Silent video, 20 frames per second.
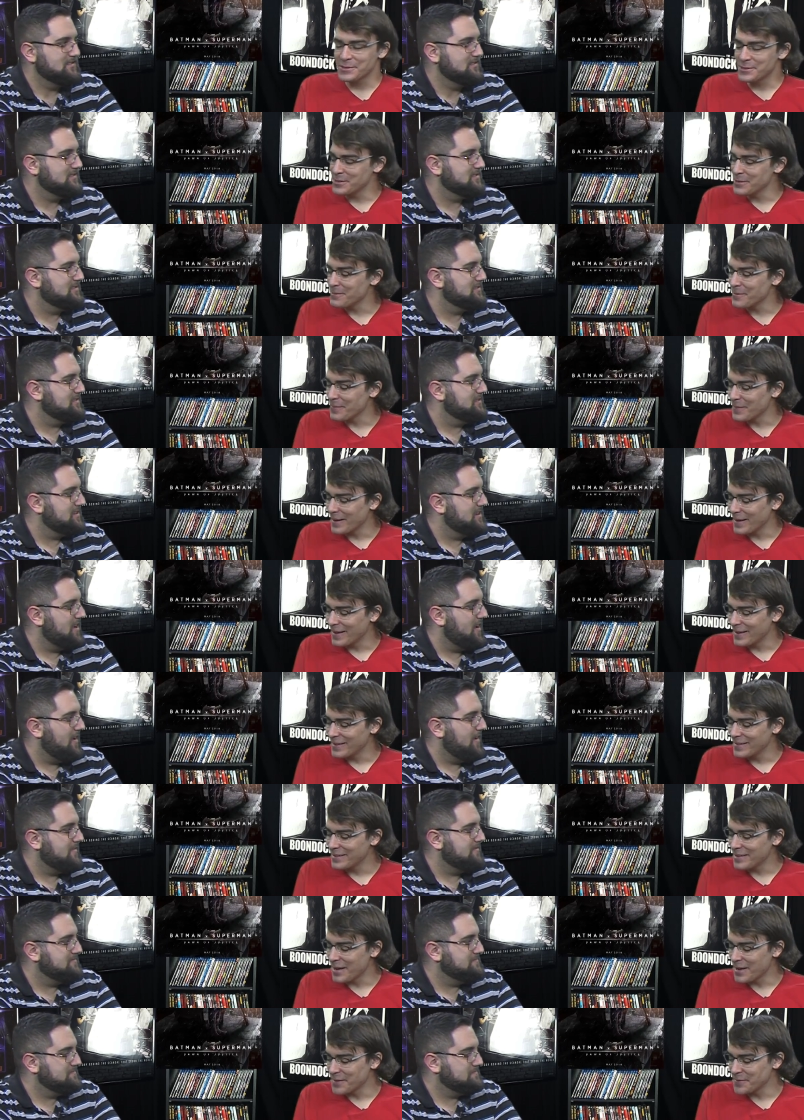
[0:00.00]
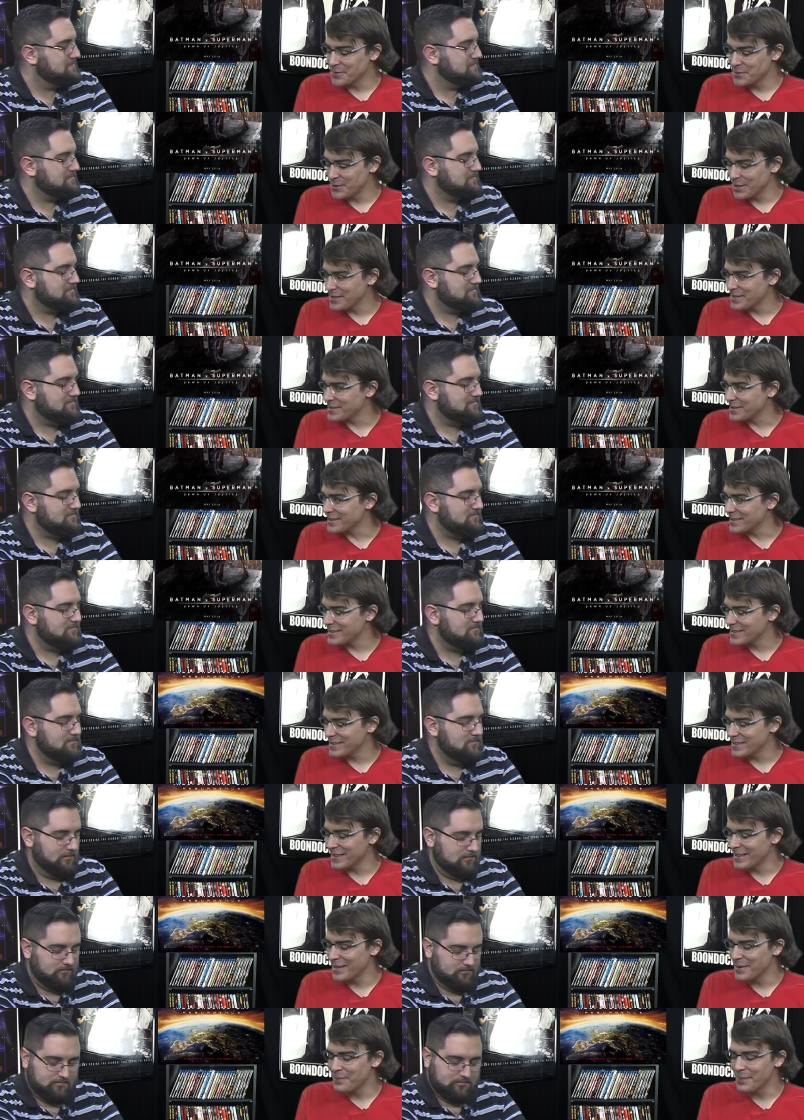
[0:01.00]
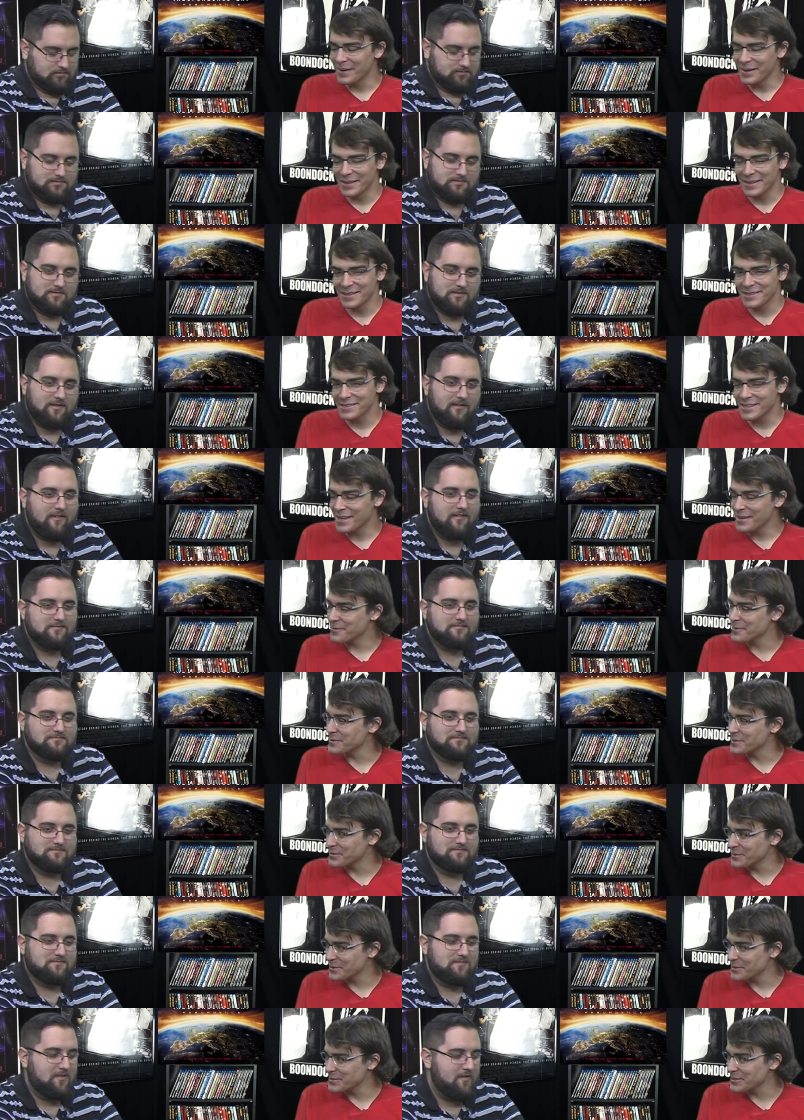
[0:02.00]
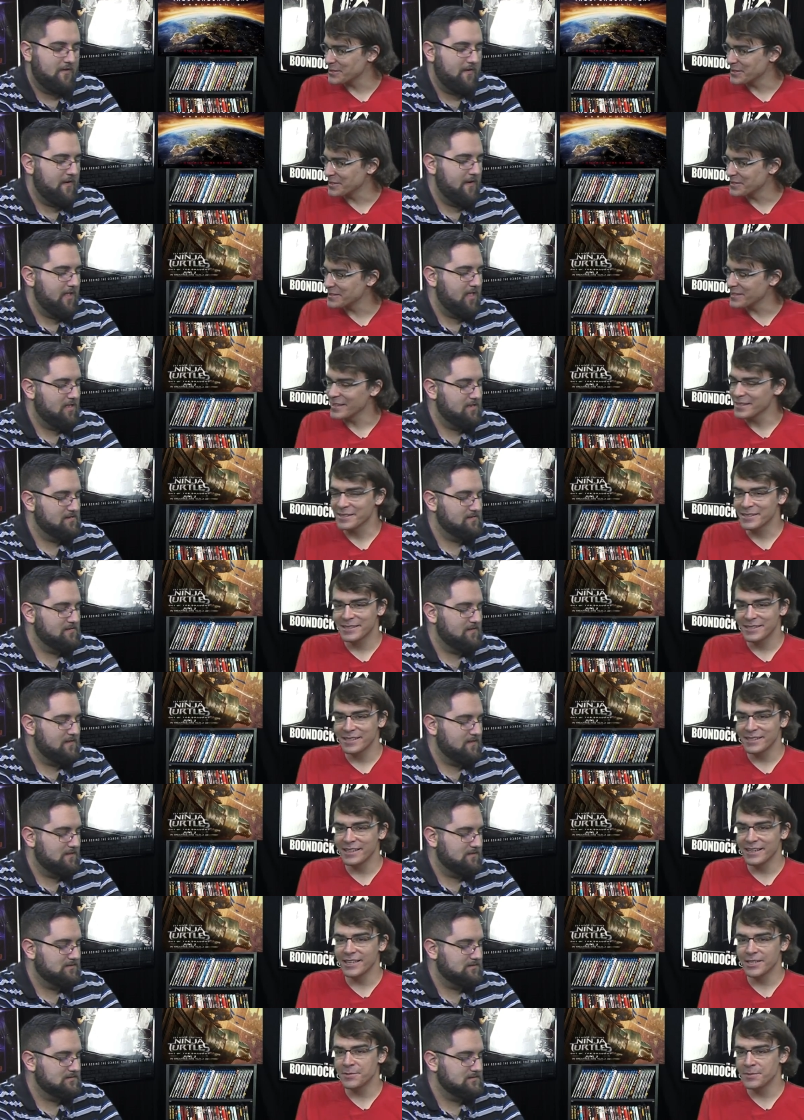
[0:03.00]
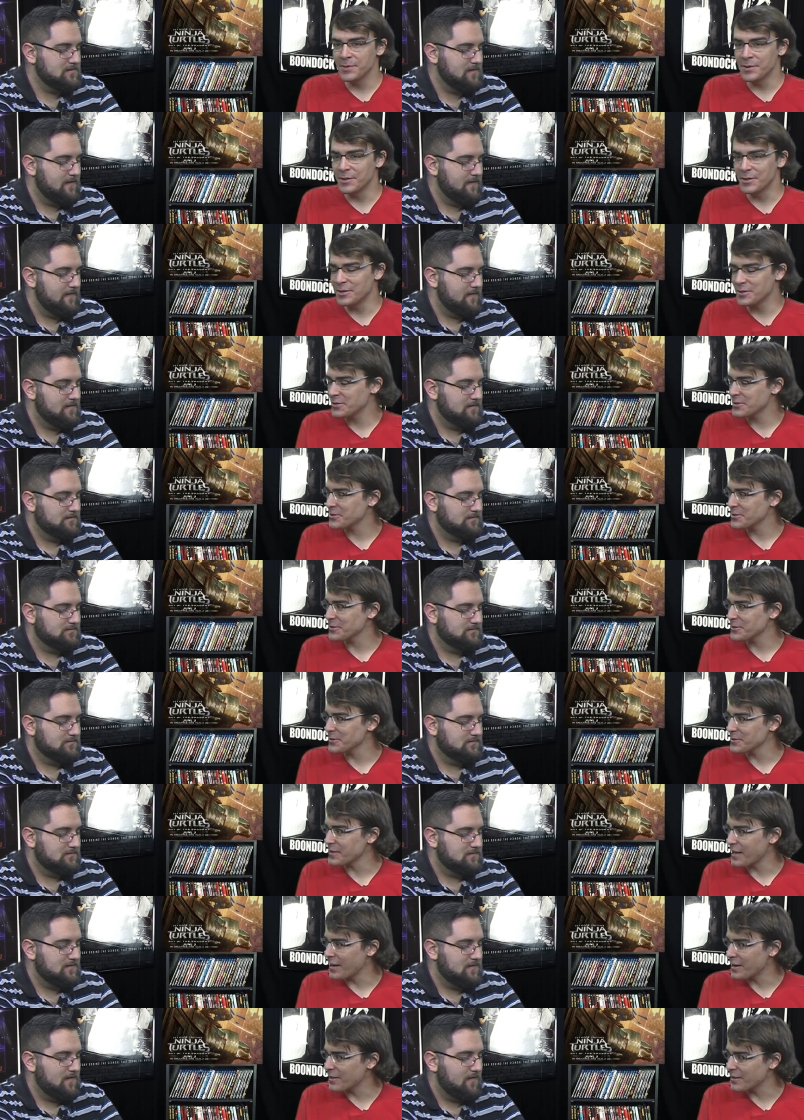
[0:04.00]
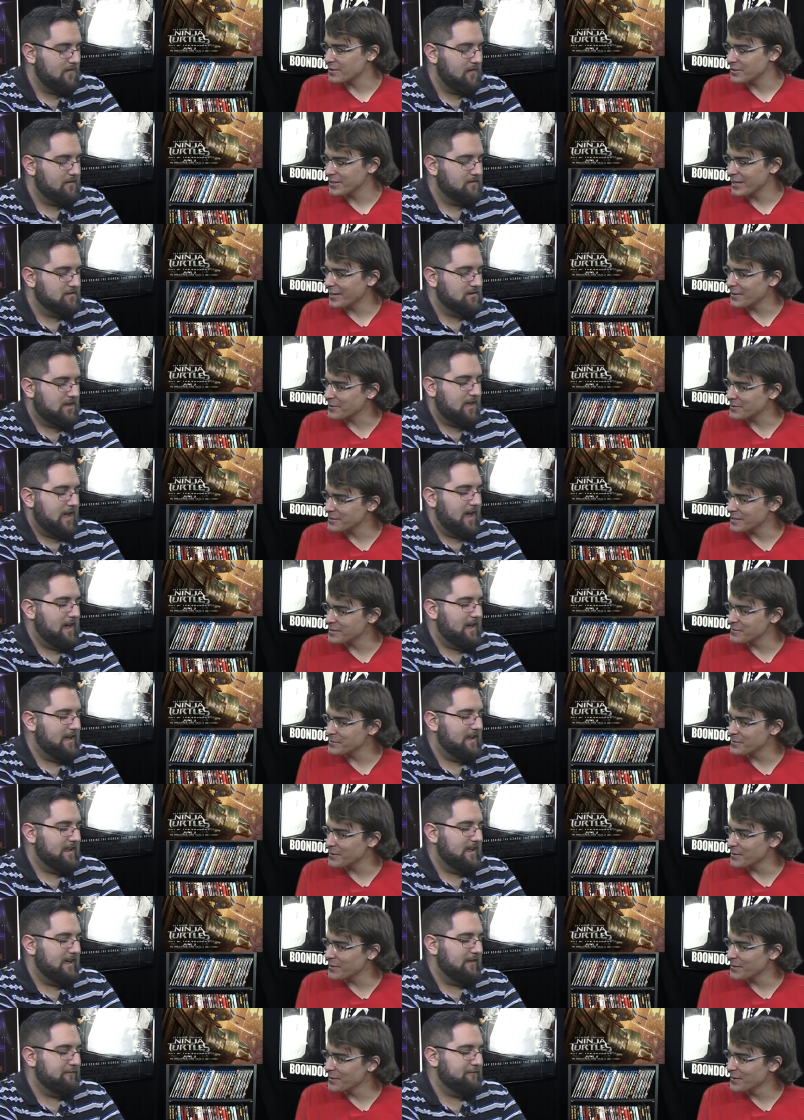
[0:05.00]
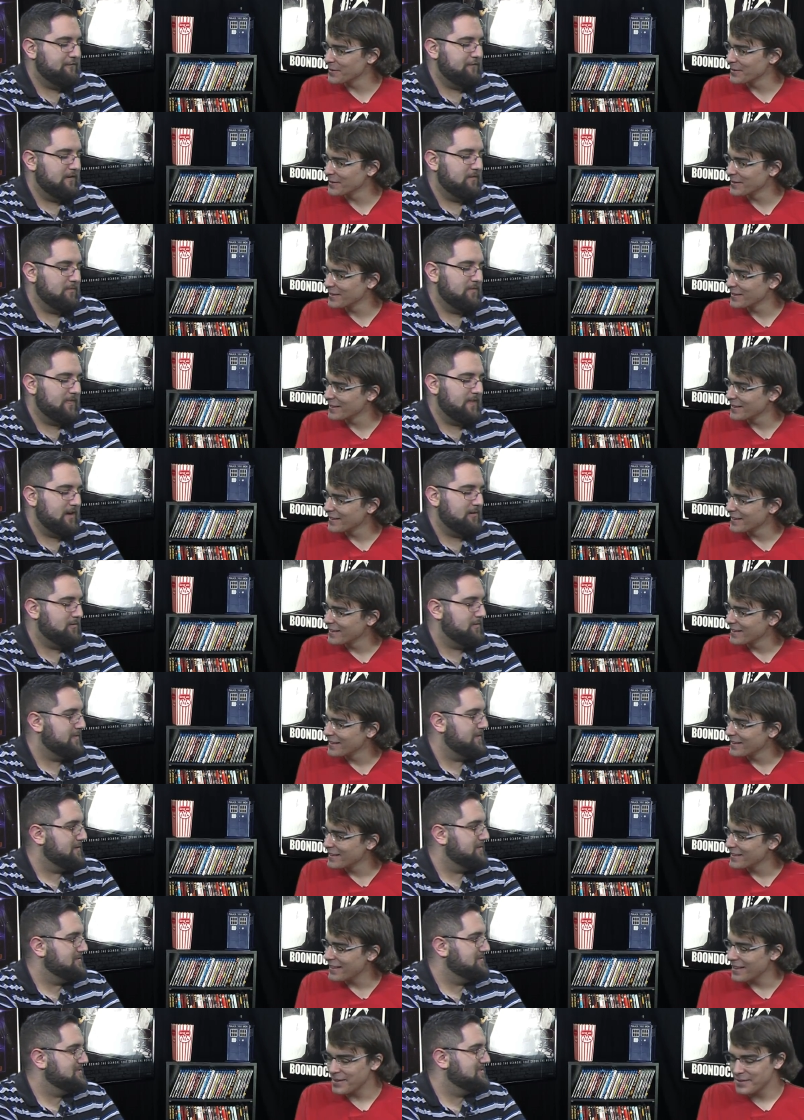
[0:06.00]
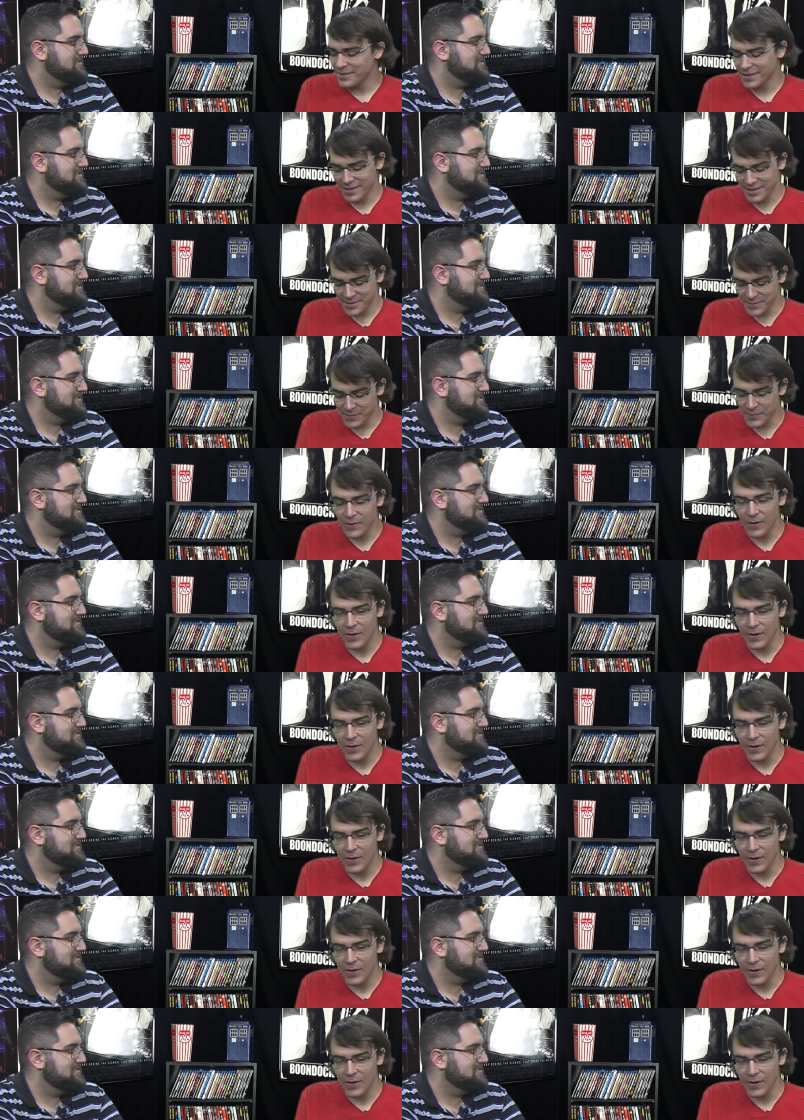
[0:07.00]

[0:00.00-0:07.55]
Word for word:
Speaker 1: Superman, Dawn of Justice, mm-hmm. Independence Day Resurgence, and Teenage Mutant Ninja Turtles Out of the Shadows. Okay, I kind of had
Speaker 2: fun with that one
Speaker 1: though. That, these were